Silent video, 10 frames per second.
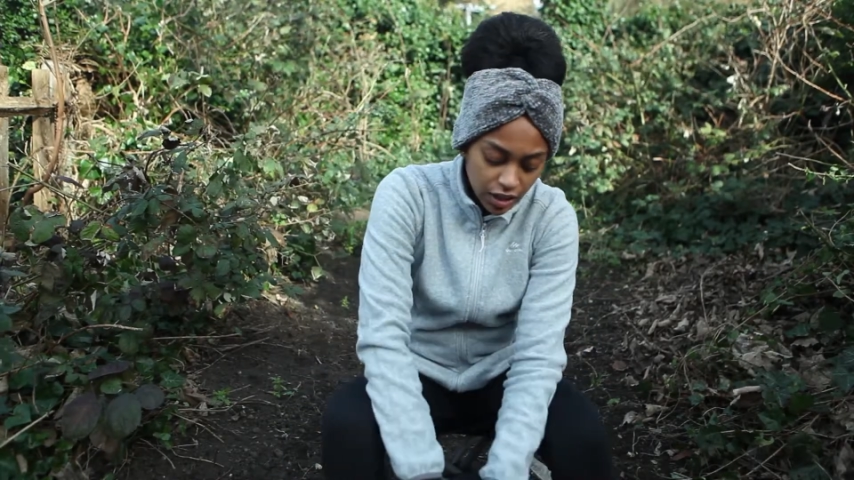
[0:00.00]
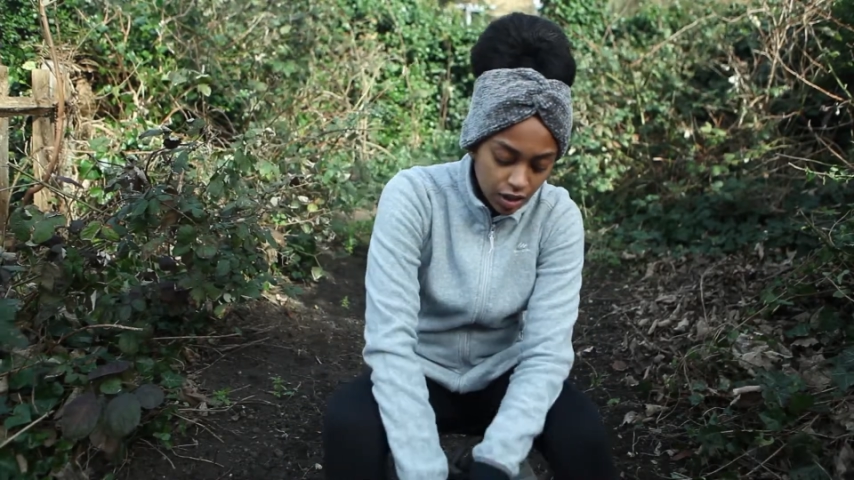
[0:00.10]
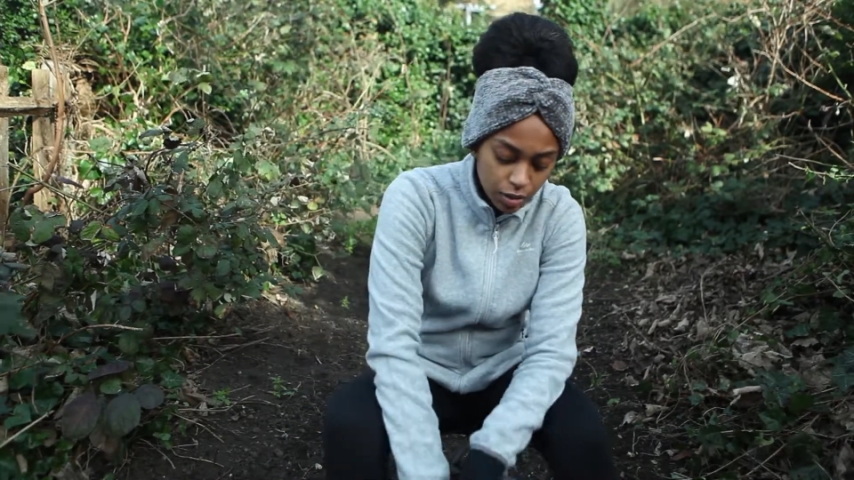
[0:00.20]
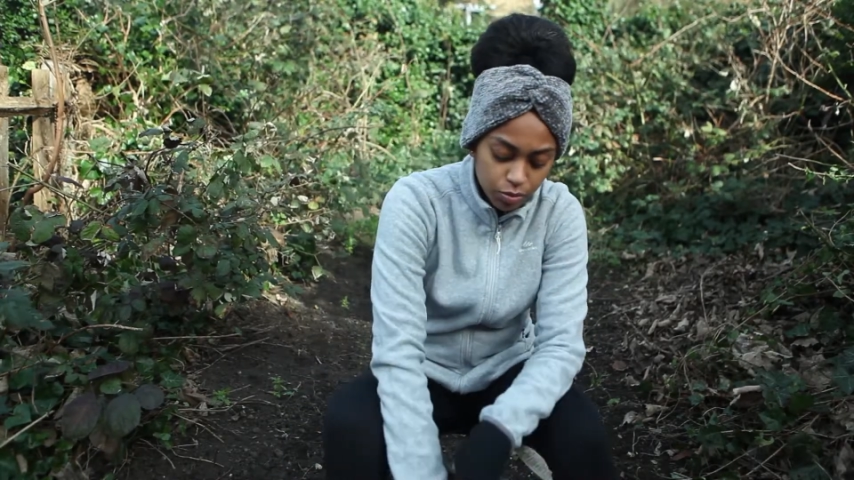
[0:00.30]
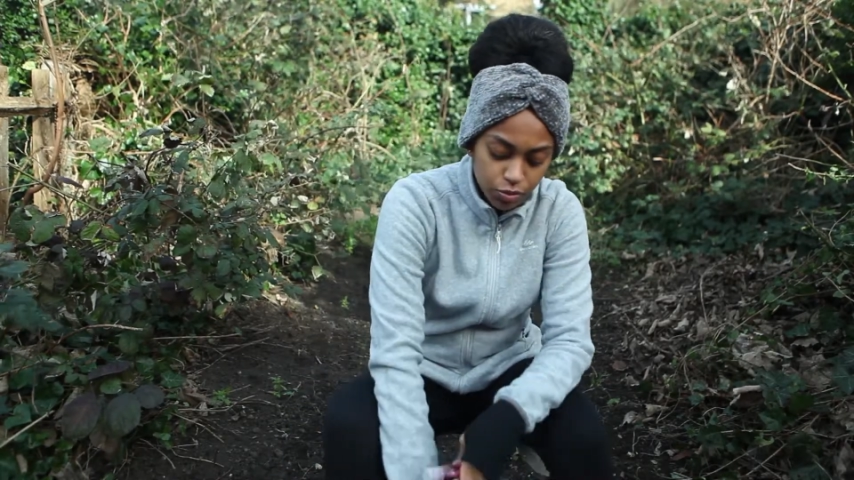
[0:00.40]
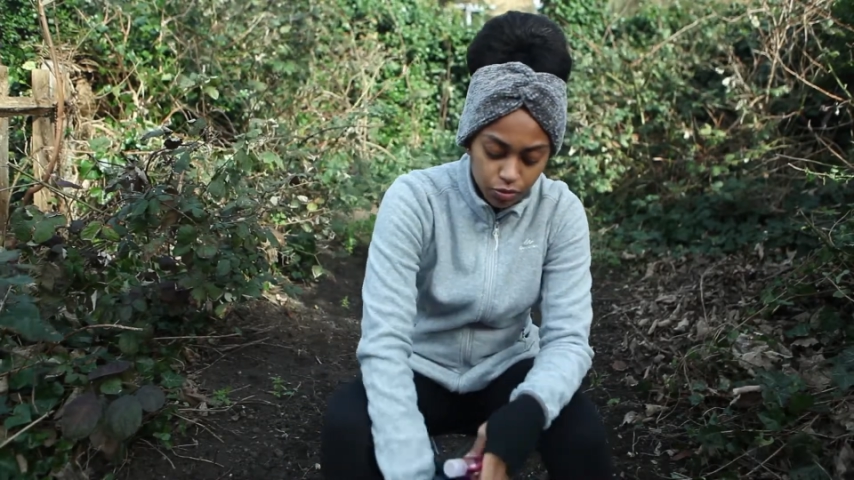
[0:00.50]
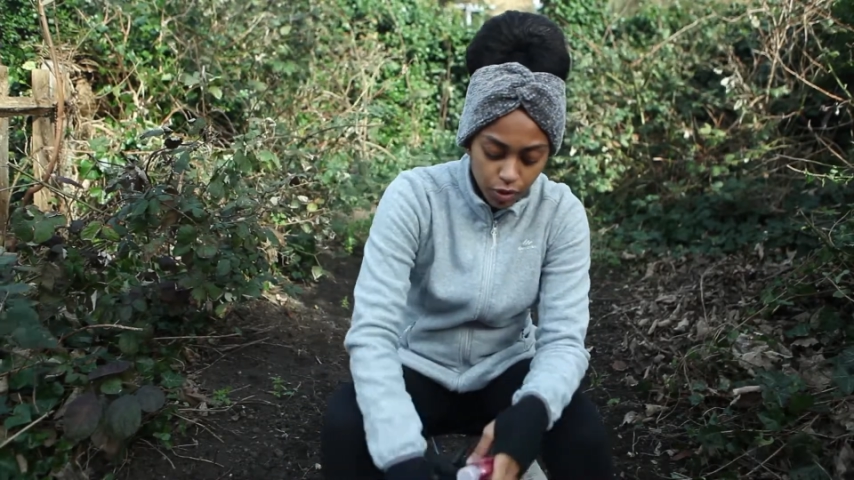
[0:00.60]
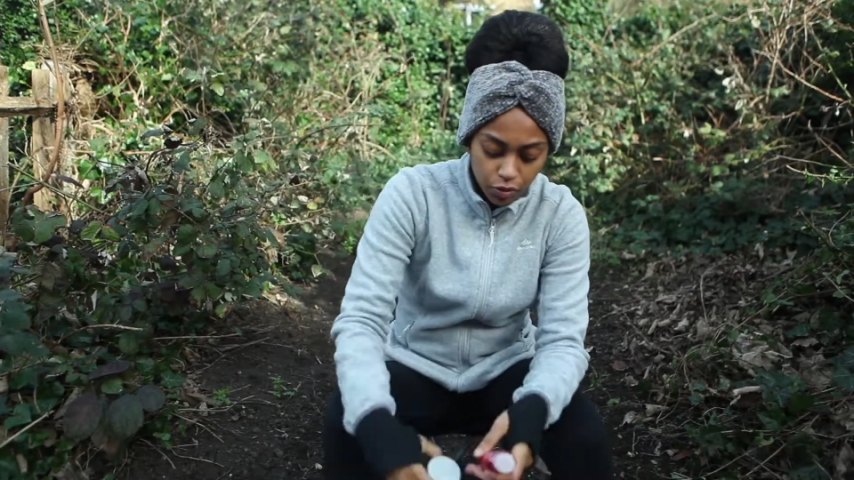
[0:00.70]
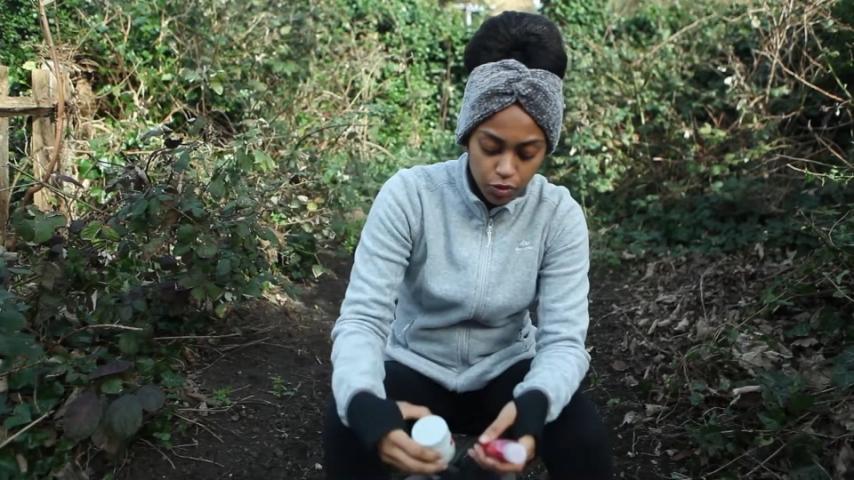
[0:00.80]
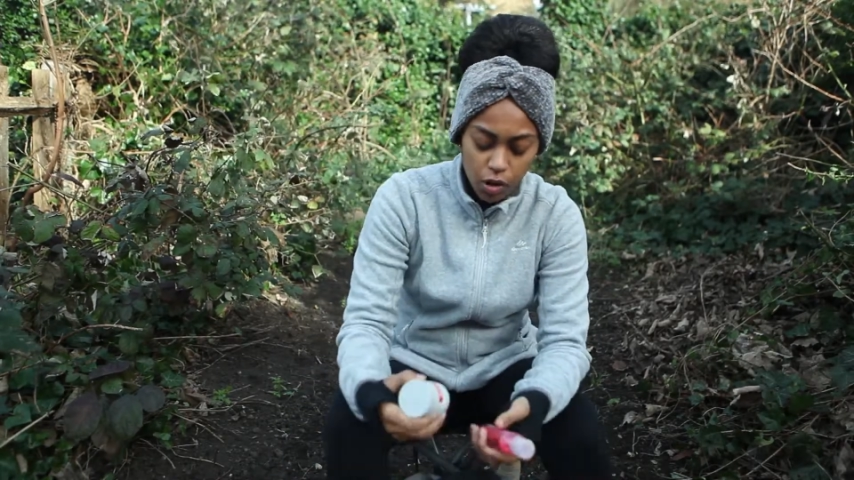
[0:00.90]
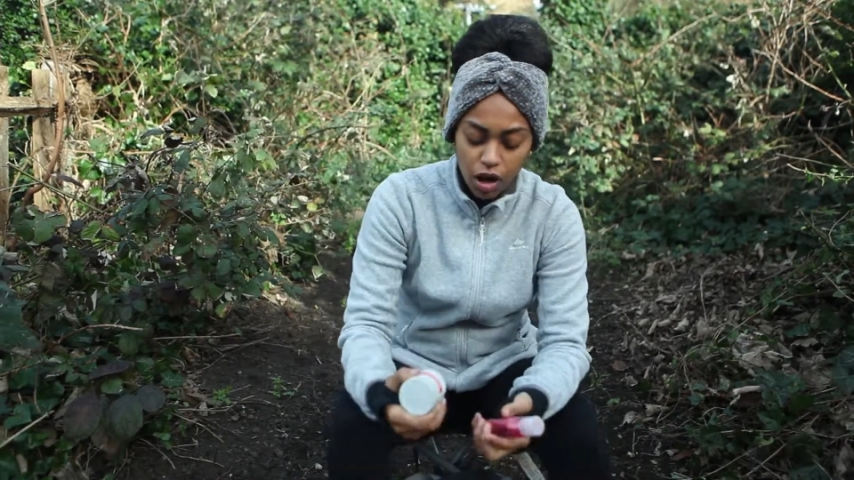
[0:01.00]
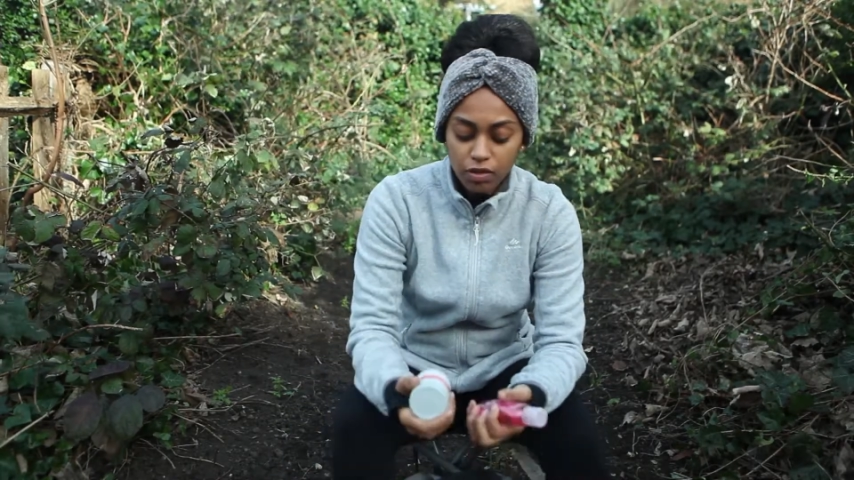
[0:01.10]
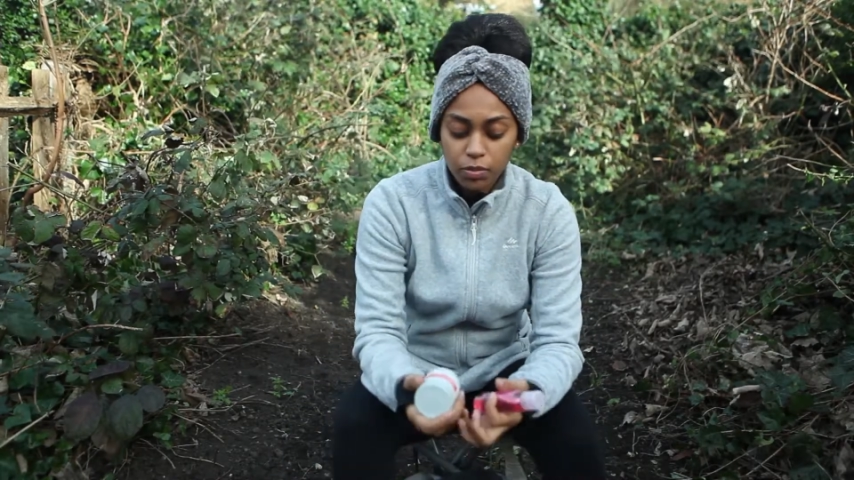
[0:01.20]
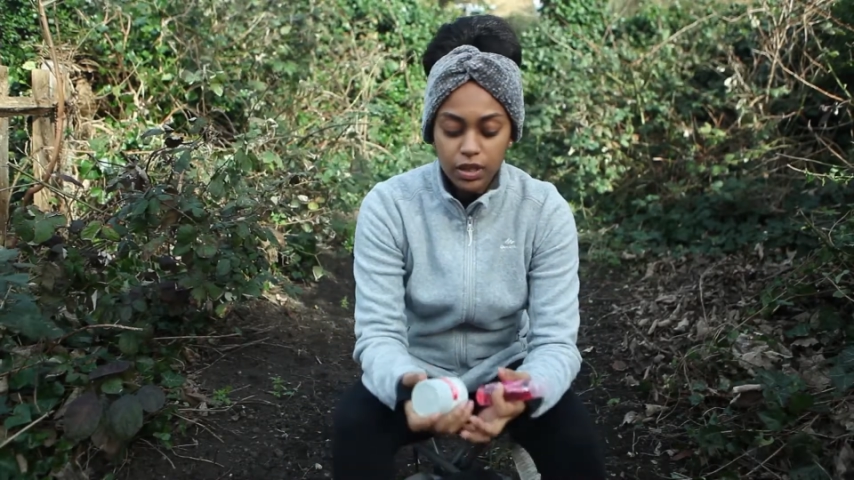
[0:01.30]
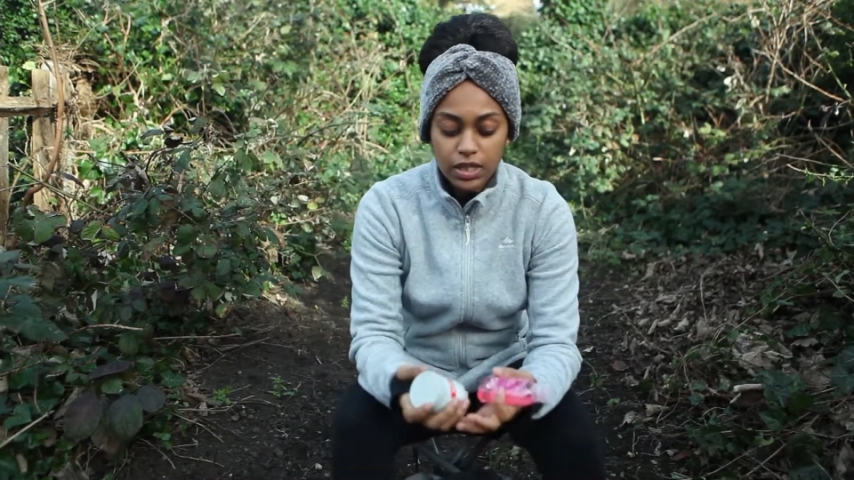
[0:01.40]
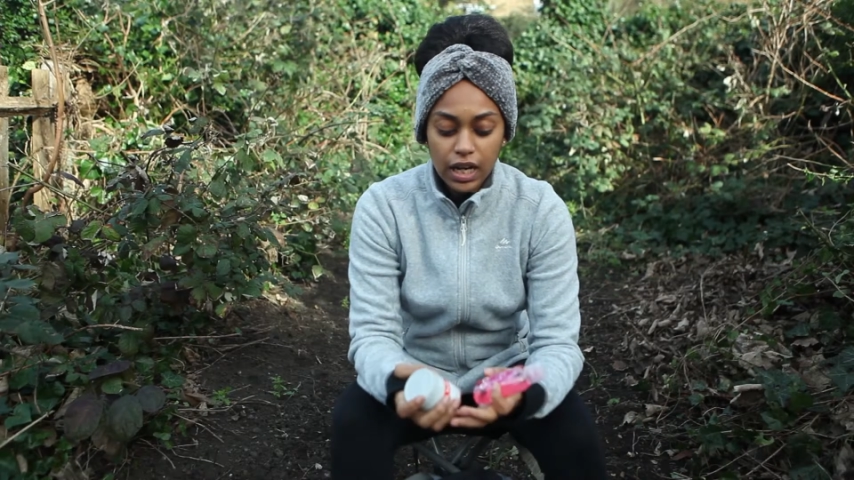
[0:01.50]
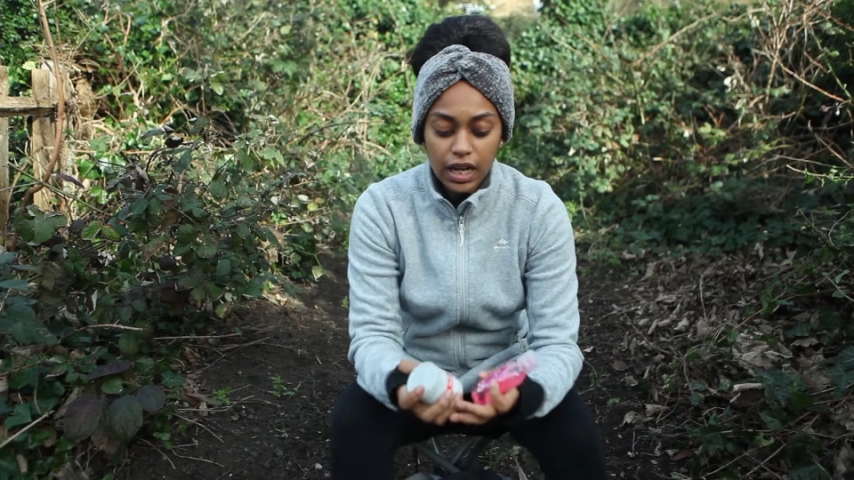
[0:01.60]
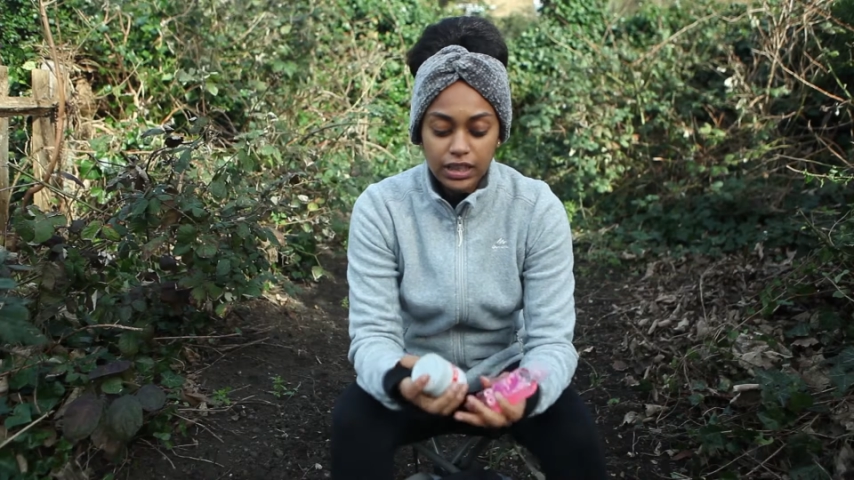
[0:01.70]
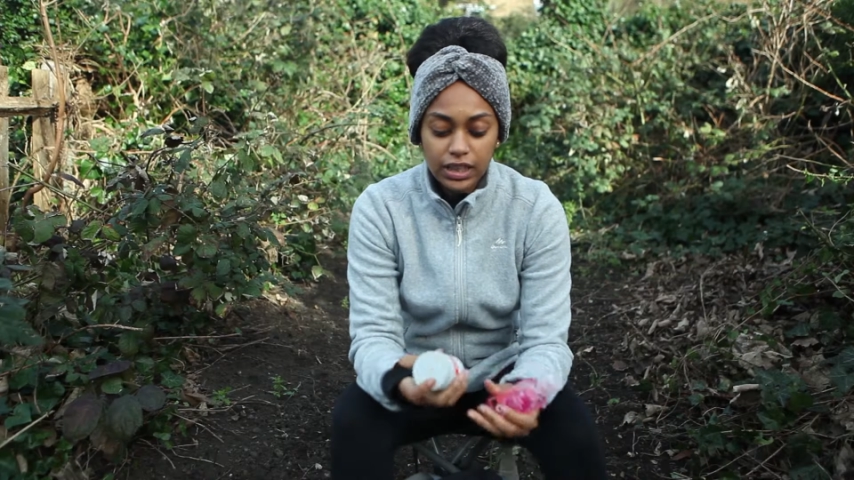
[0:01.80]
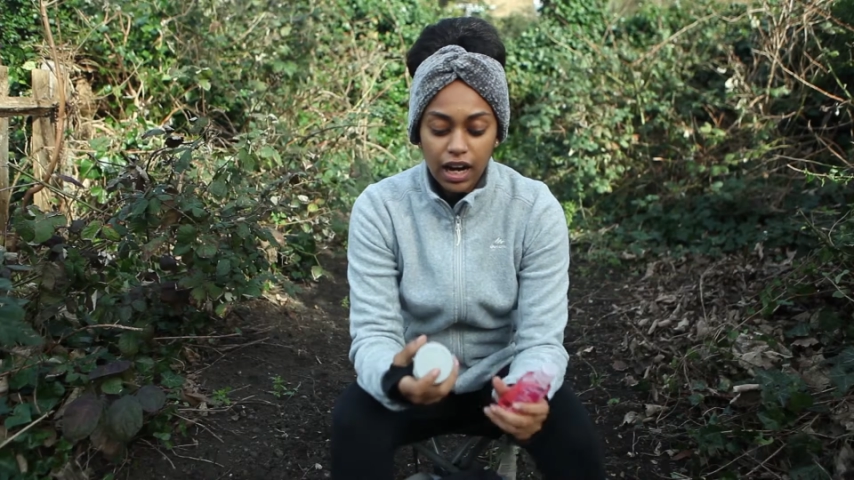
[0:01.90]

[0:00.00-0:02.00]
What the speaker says: A few other bits I actually